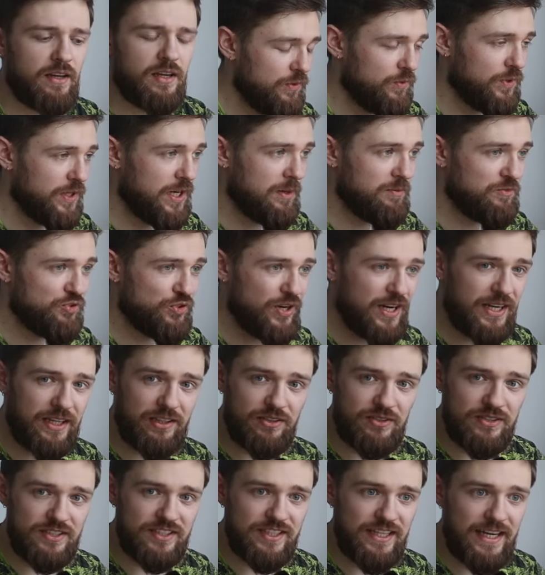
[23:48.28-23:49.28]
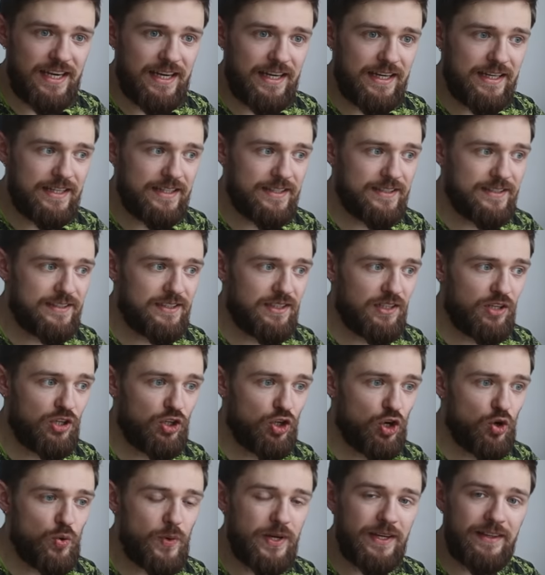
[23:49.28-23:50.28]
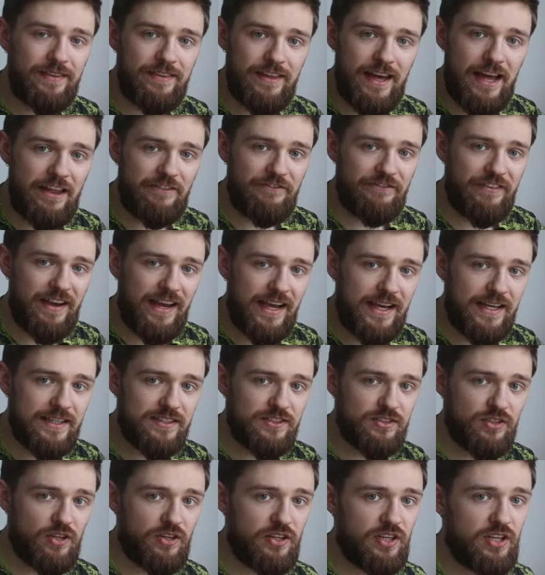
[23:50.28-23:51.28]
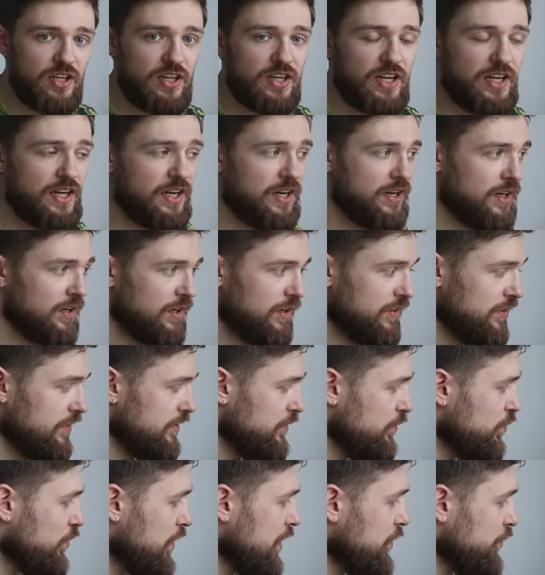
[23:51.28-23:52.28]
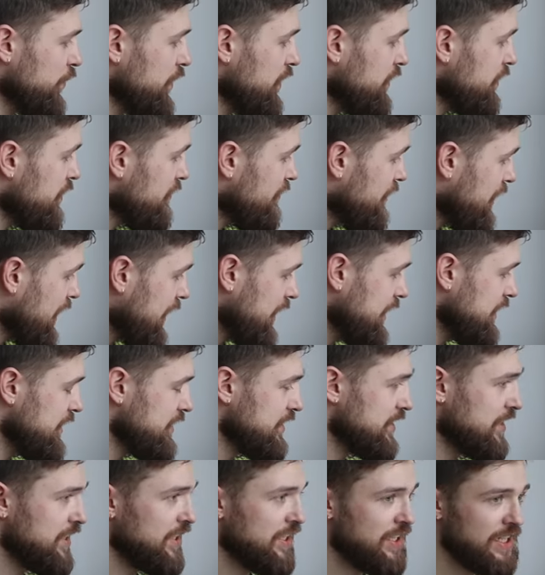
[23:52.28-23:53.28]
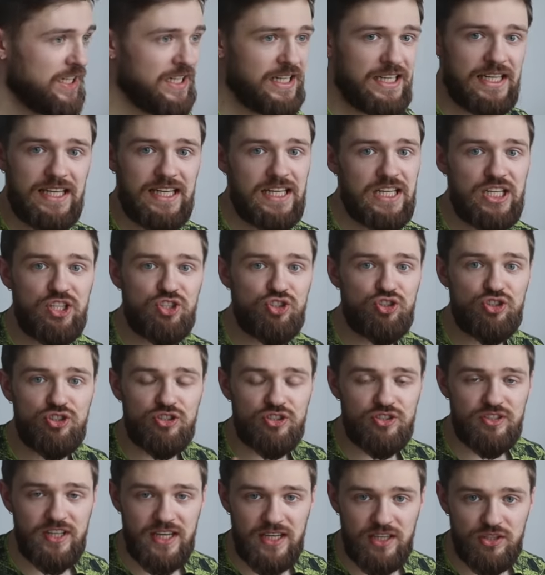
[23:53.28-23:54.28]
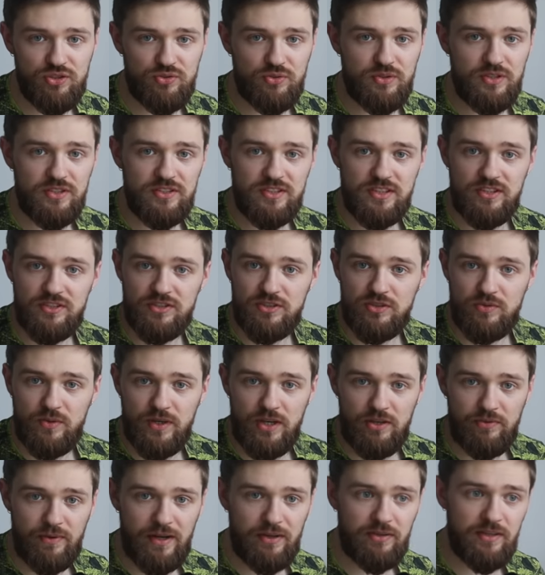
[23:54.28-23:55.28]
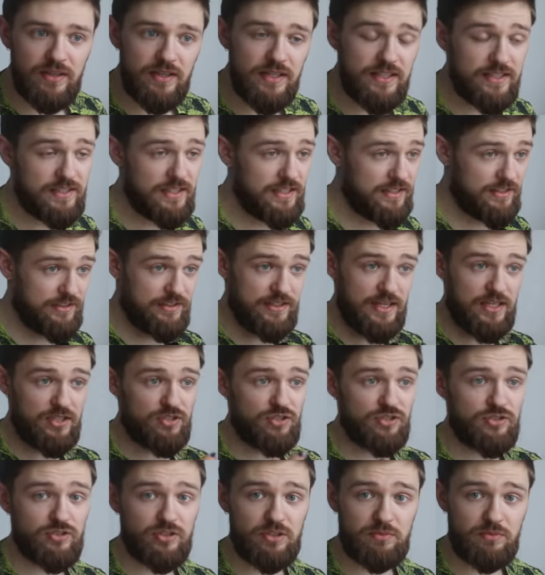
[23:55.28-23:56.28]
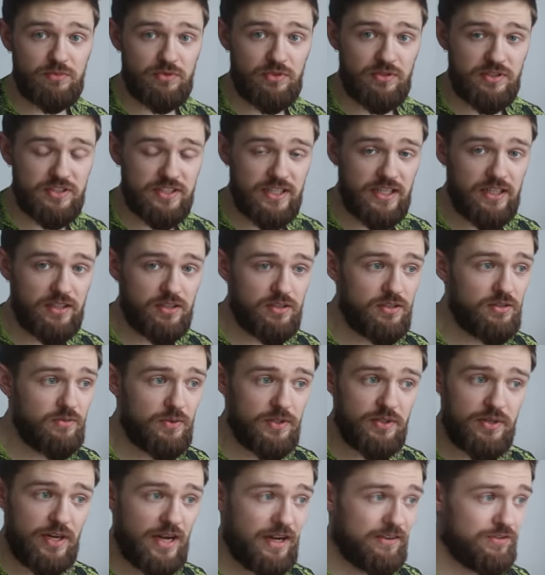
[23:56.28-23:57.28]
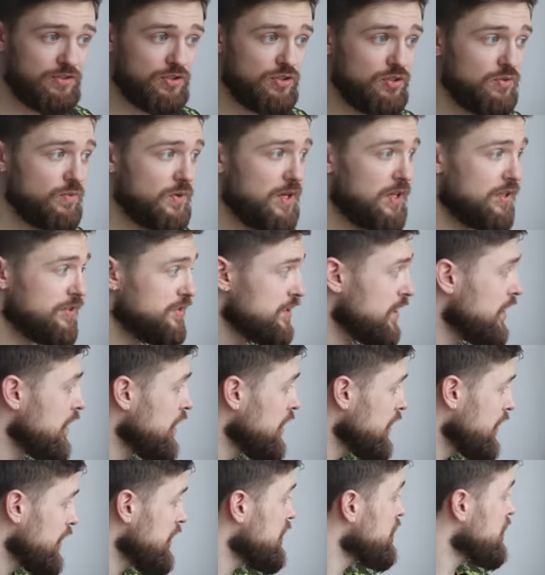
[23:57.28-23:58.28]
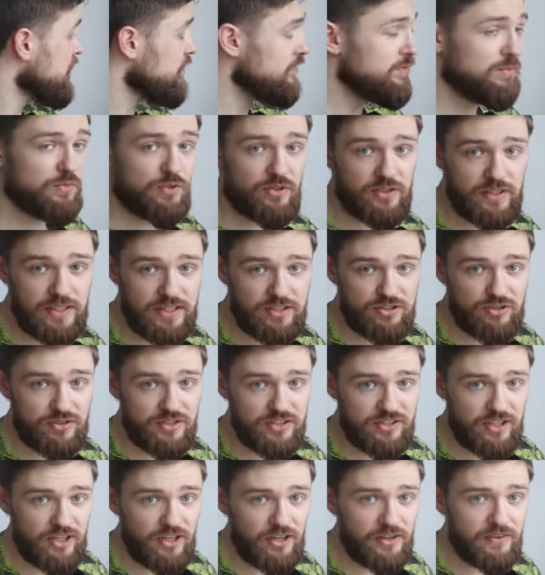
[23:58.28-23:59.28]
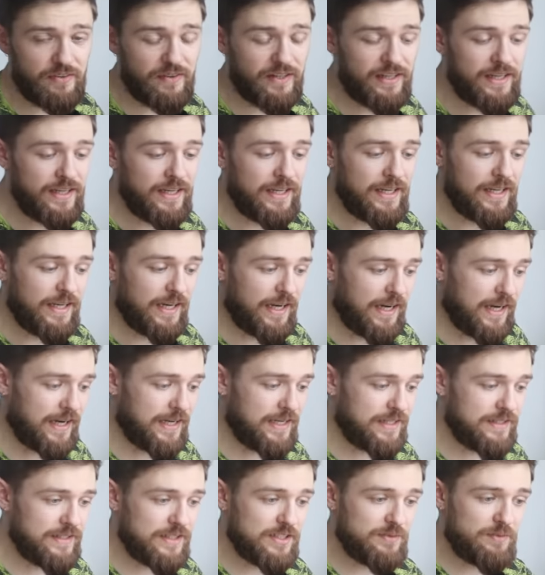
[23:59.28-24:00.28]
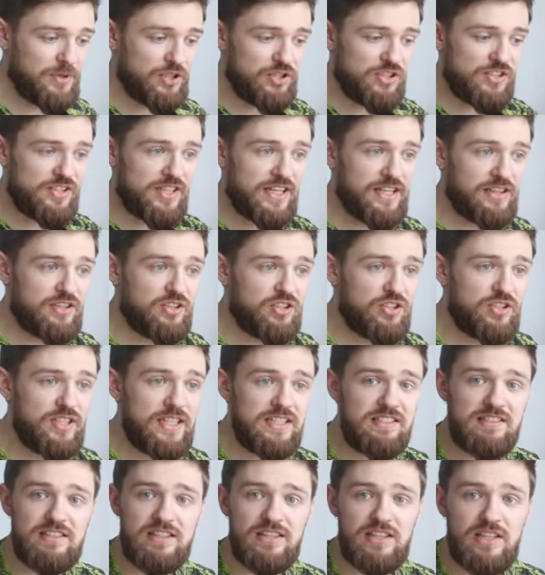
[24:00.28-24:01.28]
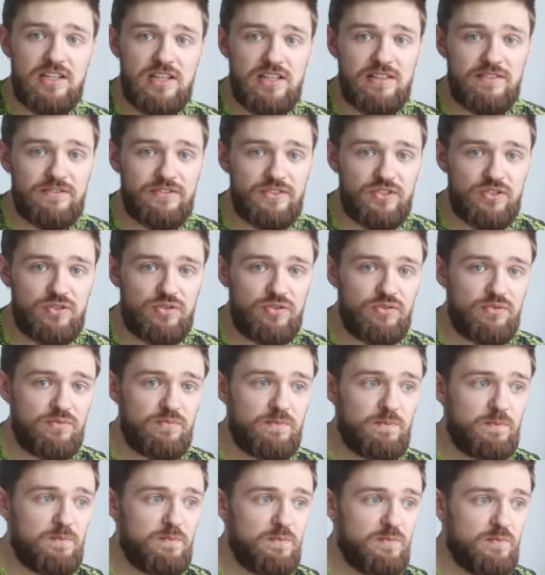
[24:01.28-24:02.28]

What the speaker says: What I'm trying to say is going that fast on a one-wheel device is just dangerous. There's no way around it. It's dangerous on a motorcycle where you have two wheels. It's even more dangerous here. And as much as I did love to